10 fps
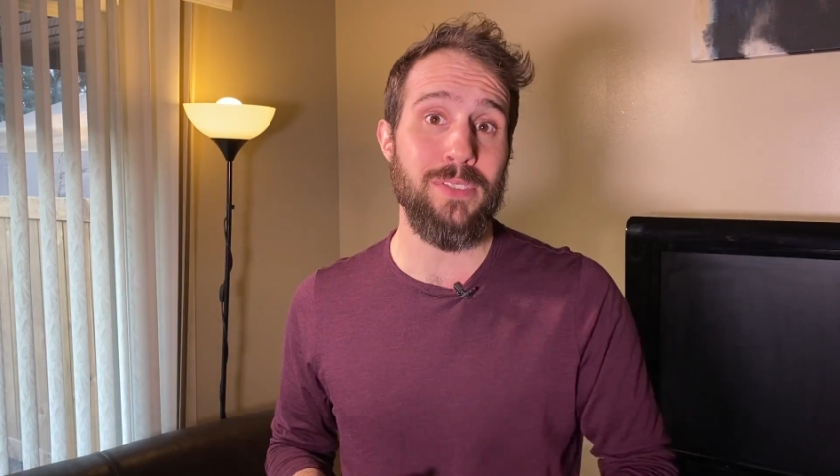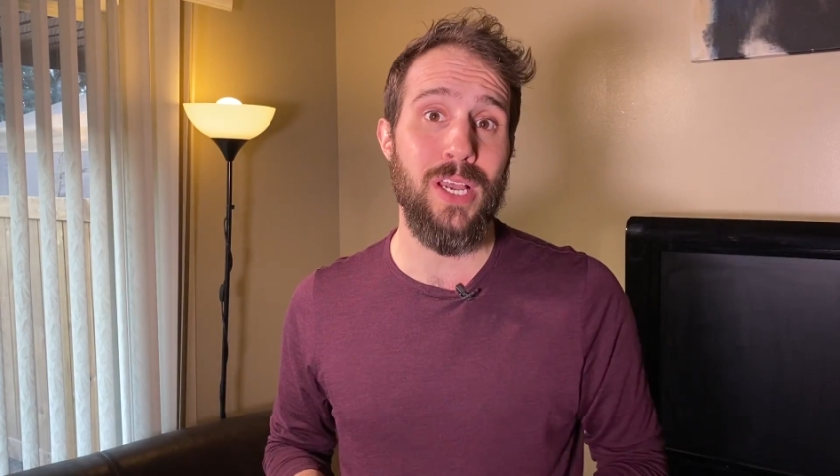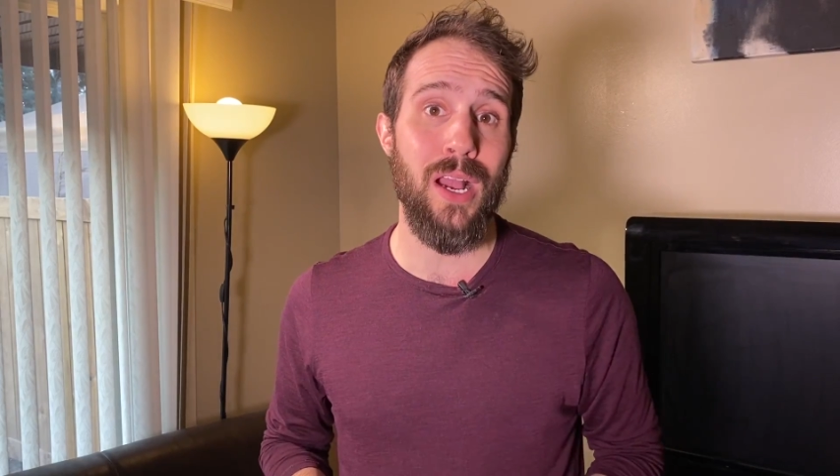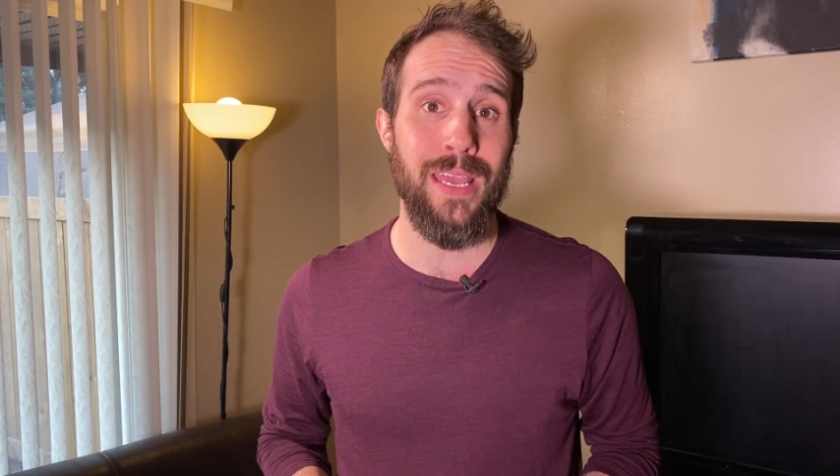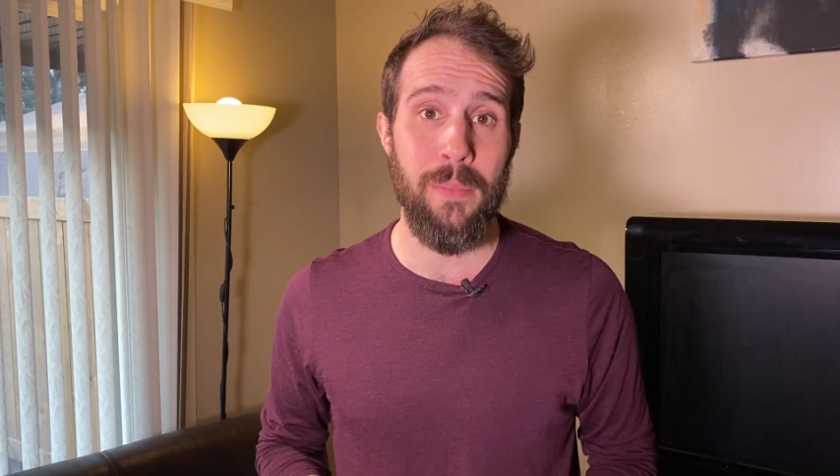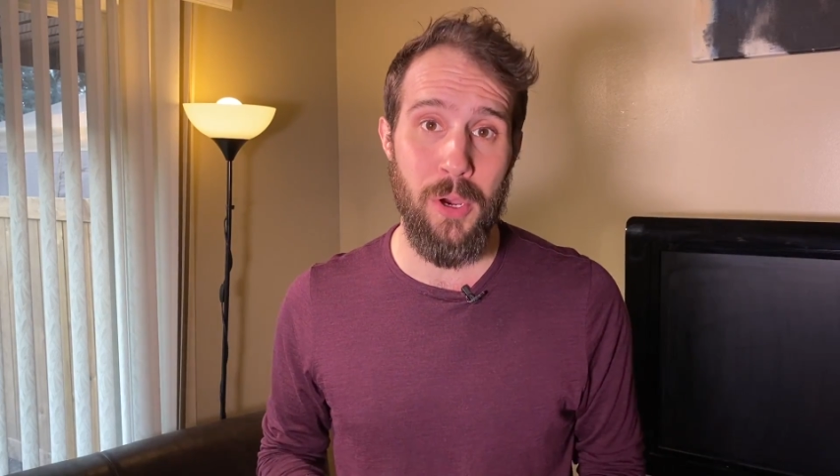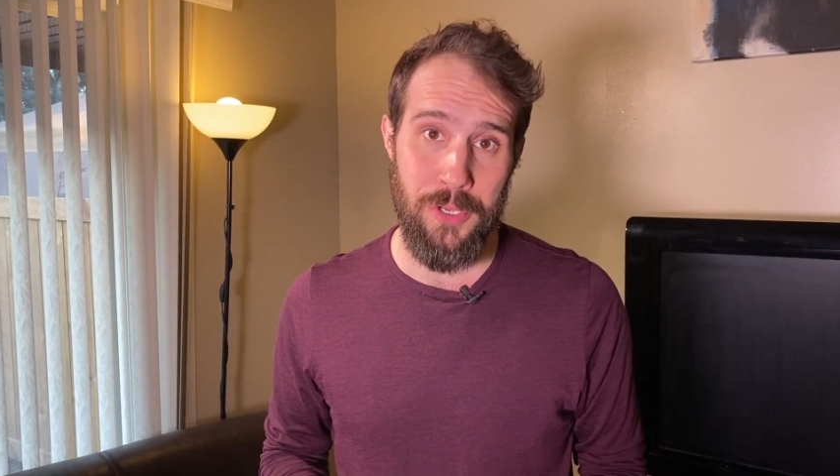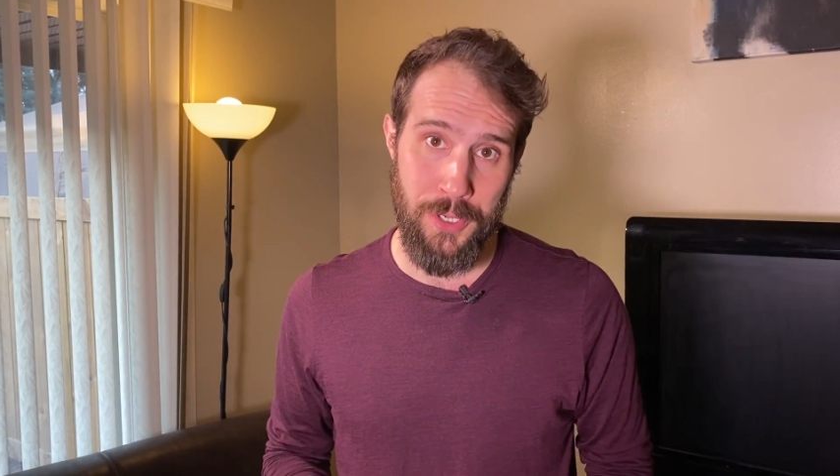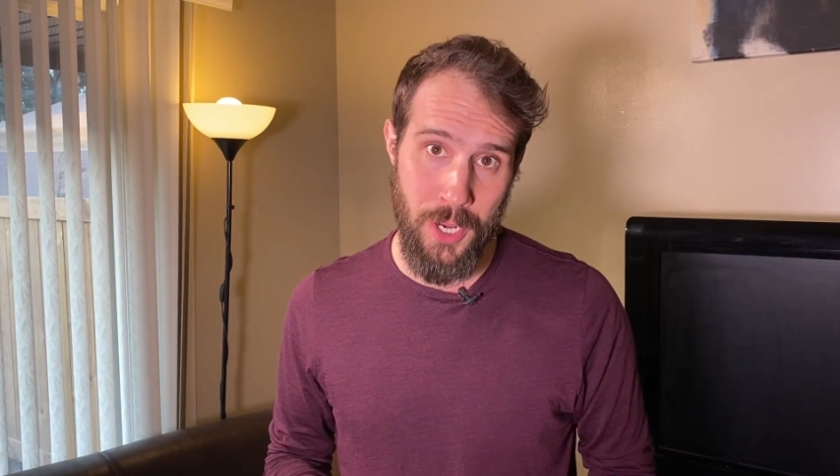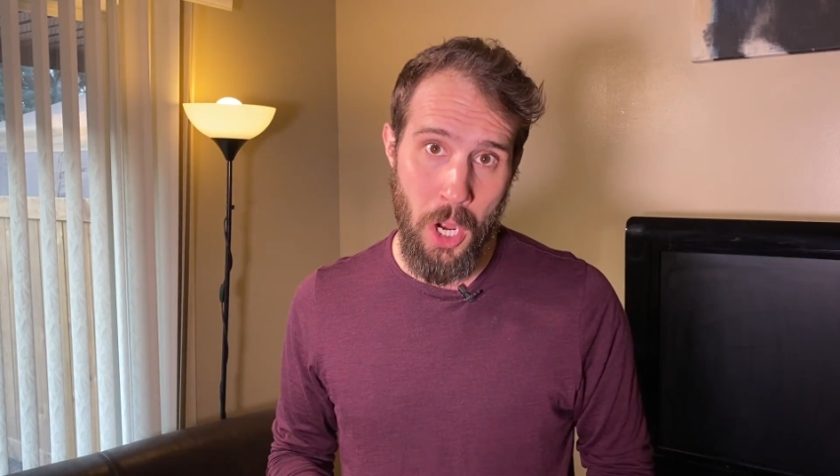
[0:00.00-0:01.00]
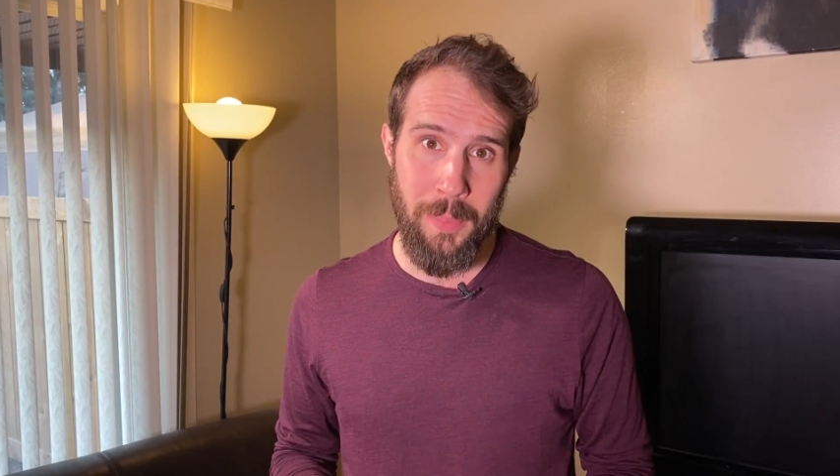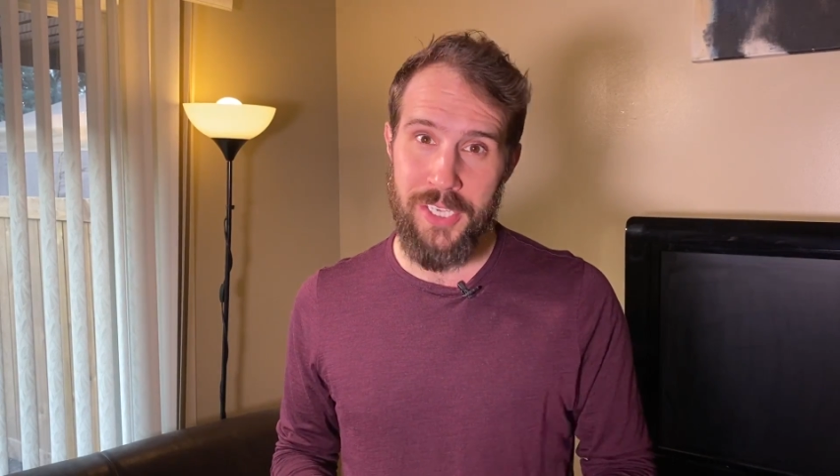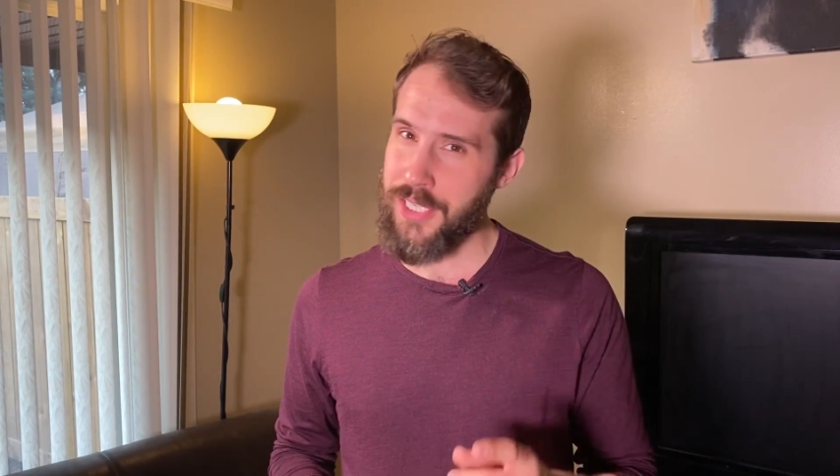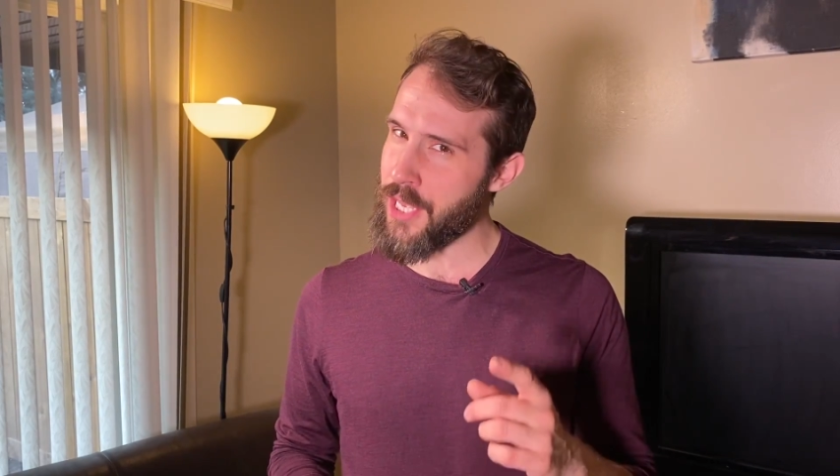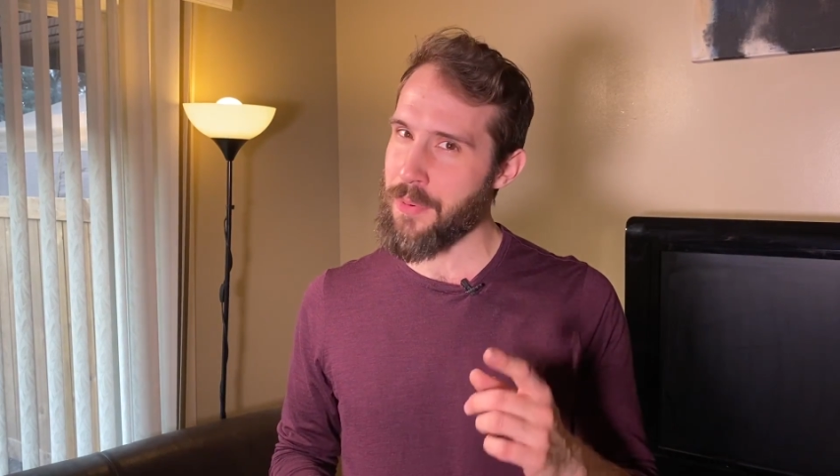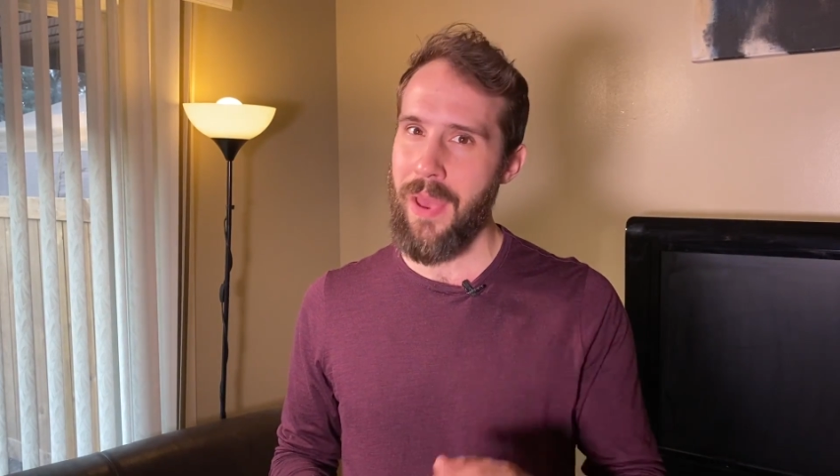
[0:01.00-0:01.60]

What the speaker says: talking about your garbage that you